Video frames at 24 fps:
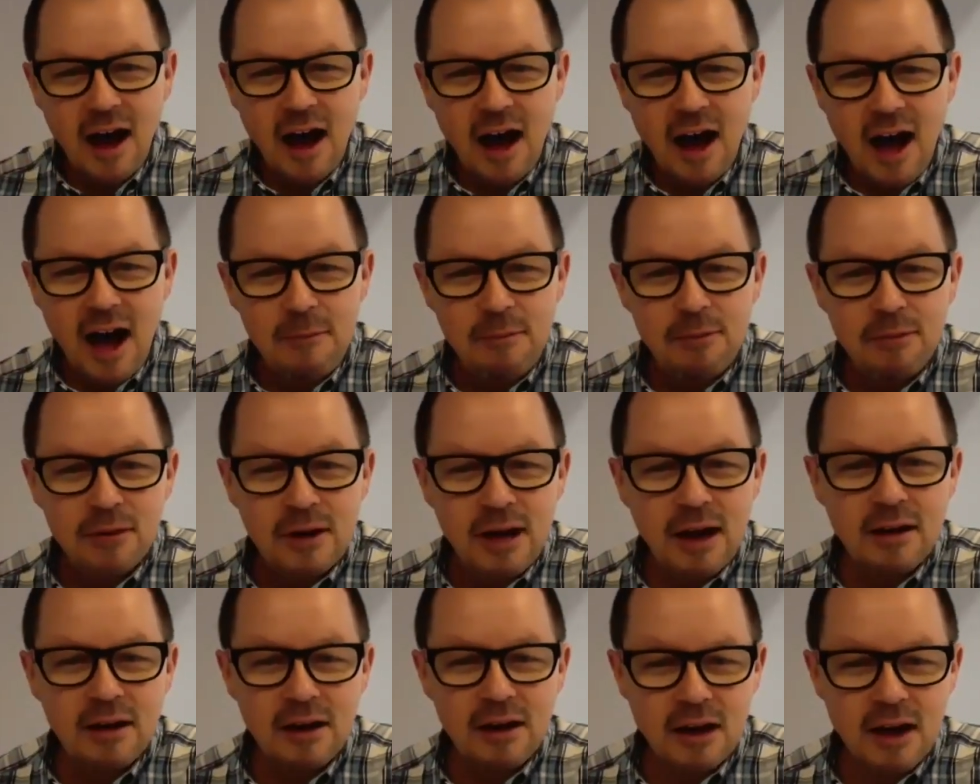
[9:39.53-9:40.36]
I put
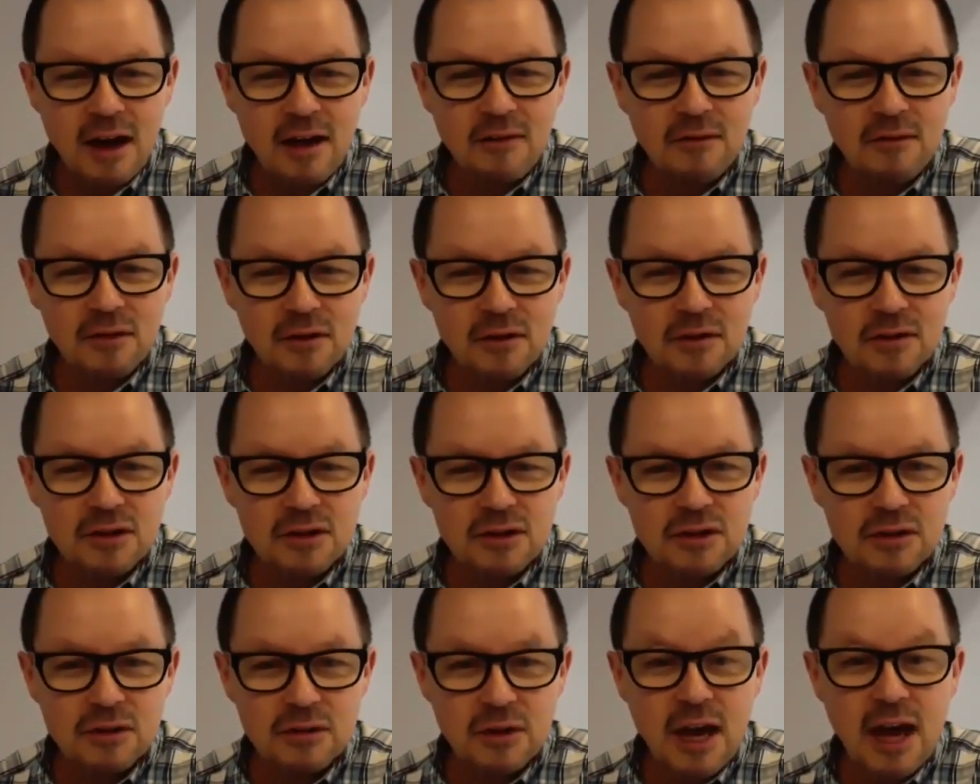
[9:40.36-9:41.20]
out an offer
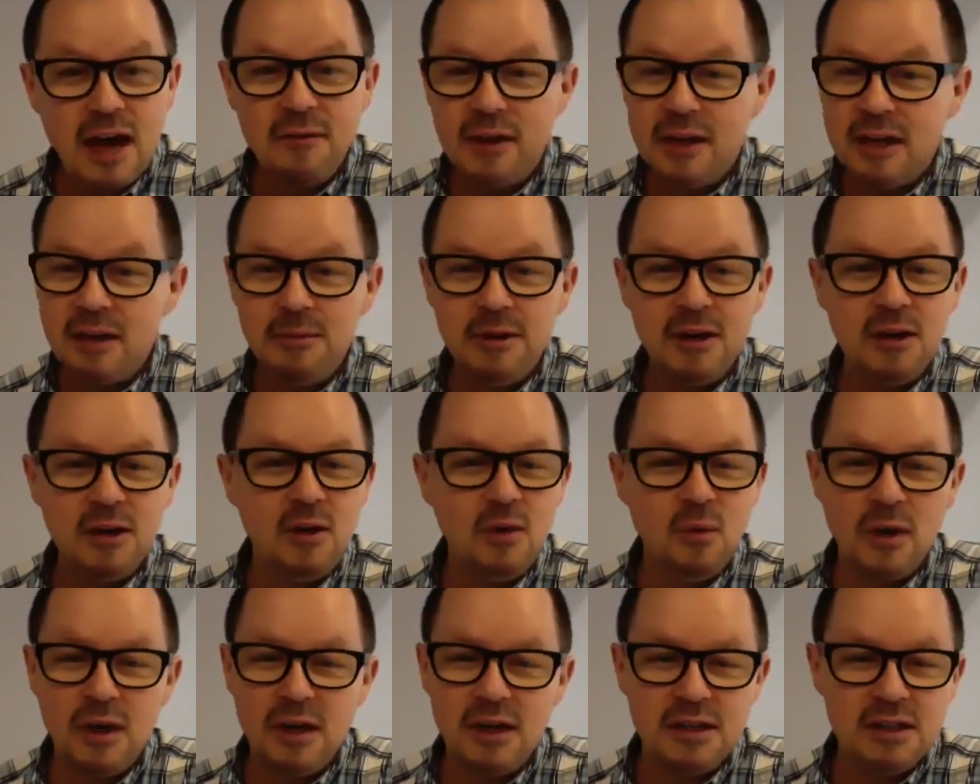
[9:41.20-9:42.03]
to have anybody who
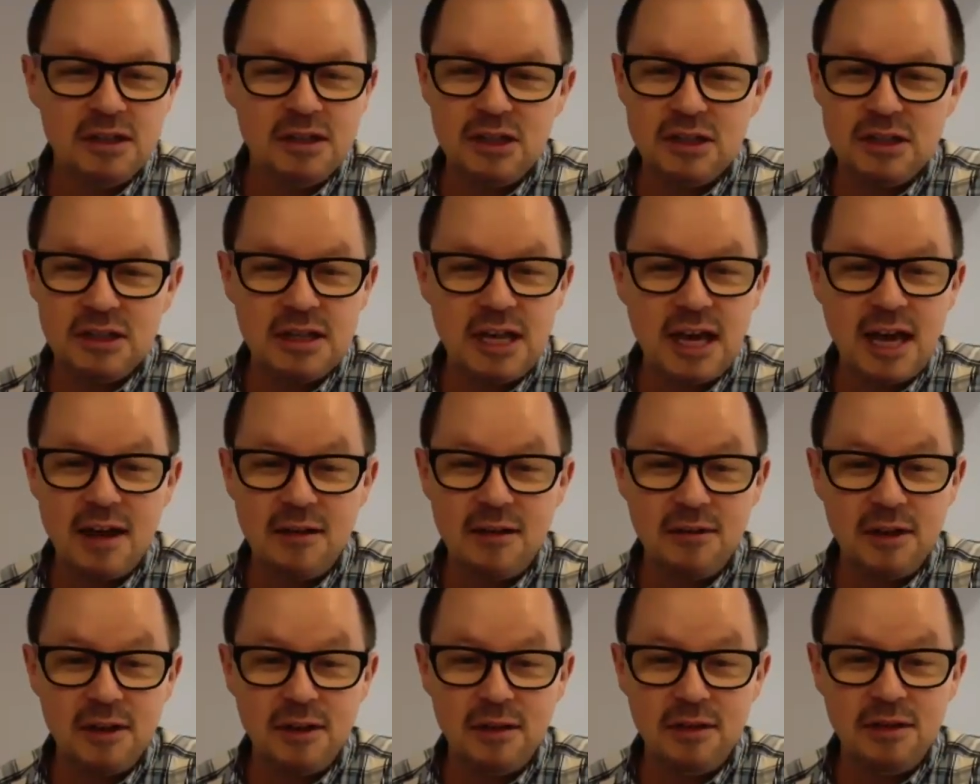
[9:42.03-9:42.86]
wanted to just
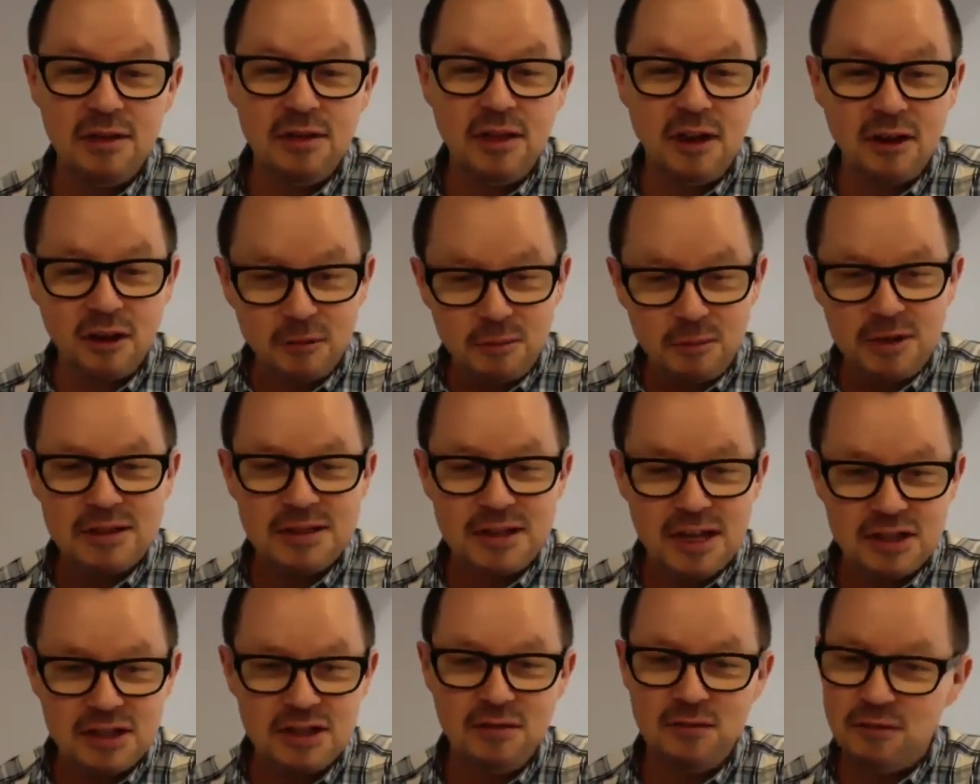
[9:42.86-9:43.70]
have a therapy
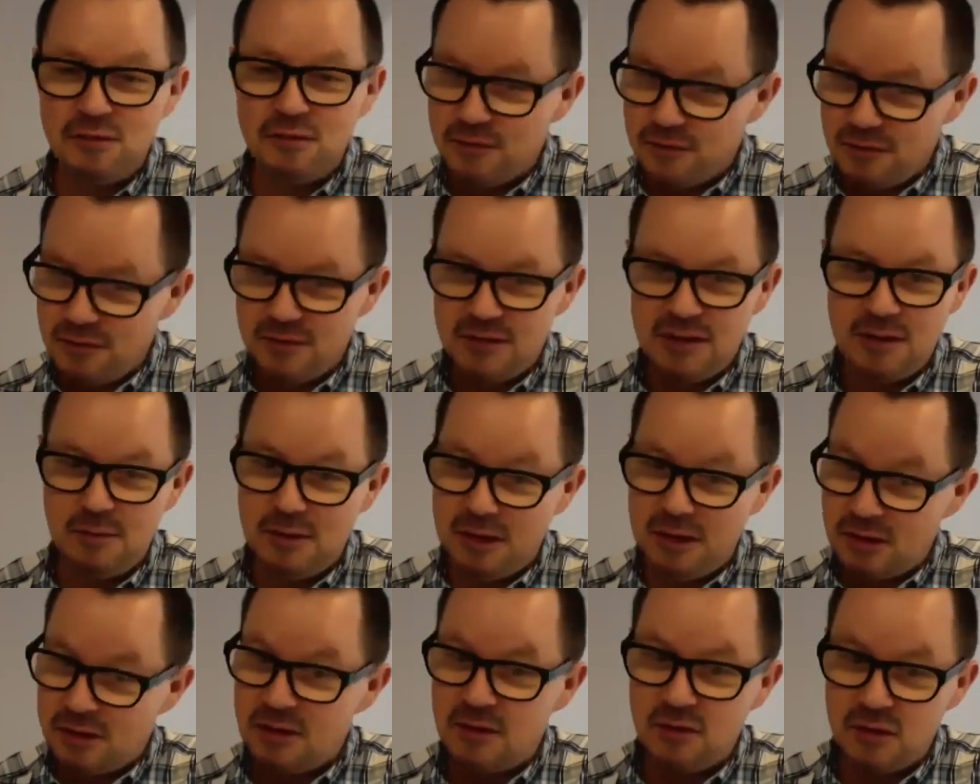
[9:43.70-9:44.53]
session for 15
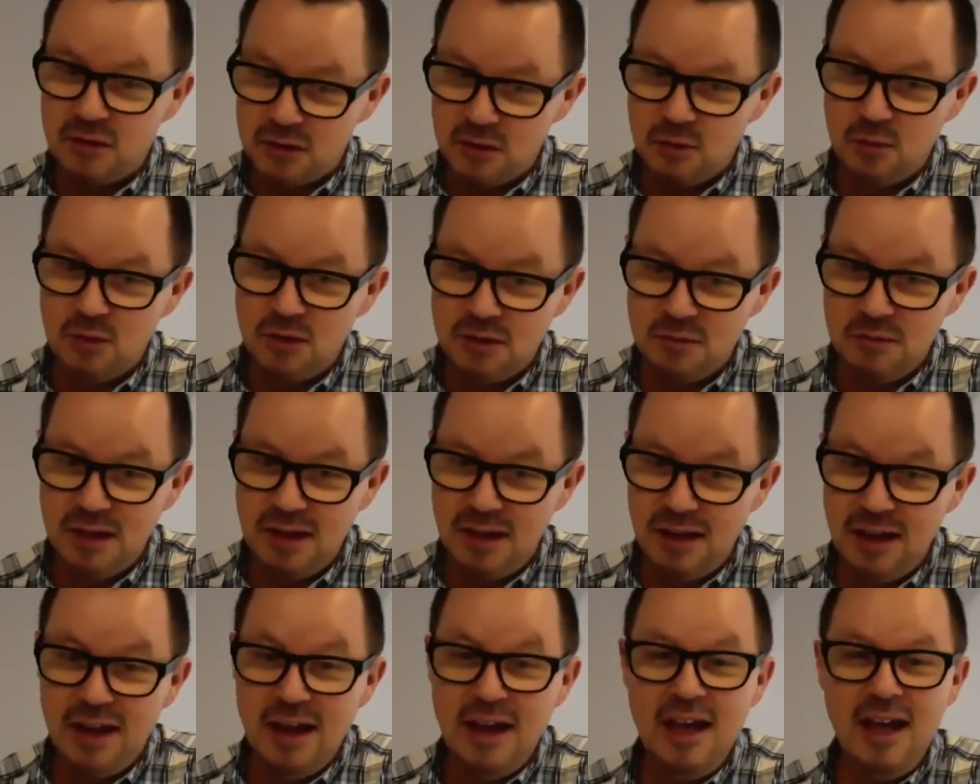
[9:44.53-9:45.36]
minutes over Zoom with
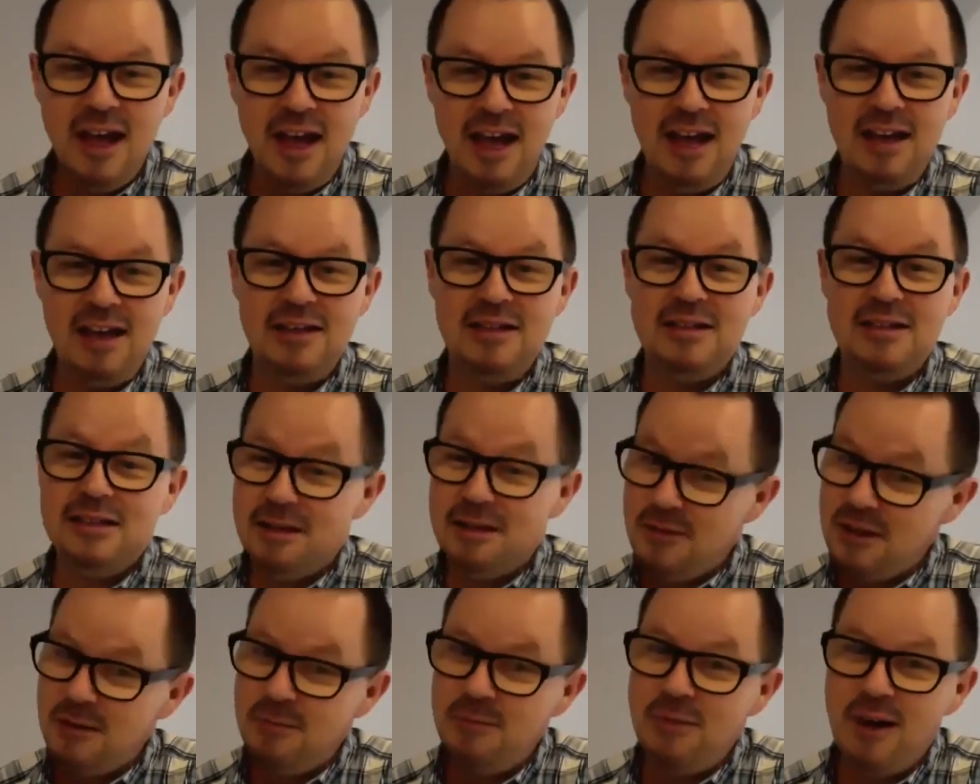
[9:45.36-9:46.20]
me and
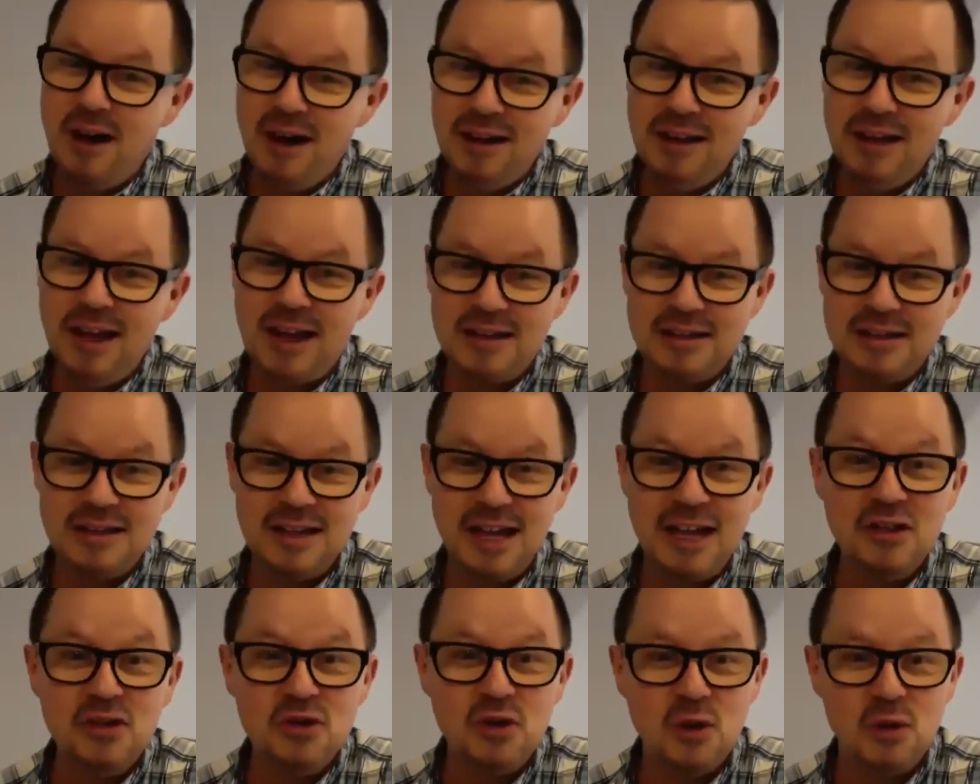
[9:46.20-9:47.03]
some of the podcast
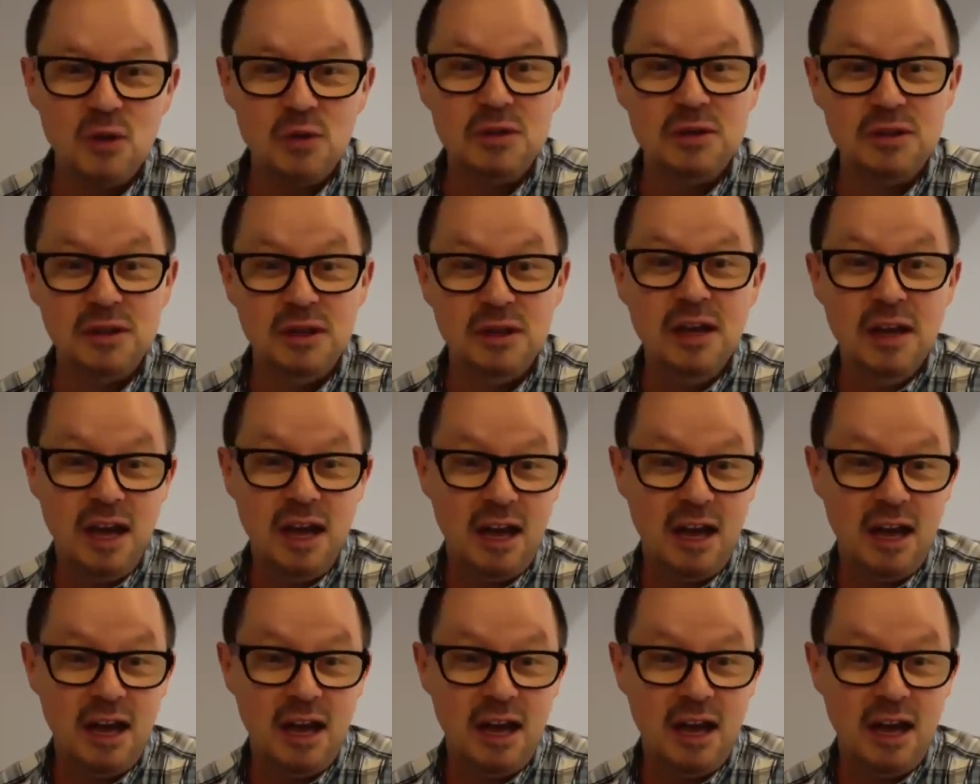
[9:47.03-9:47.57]
guest hosts.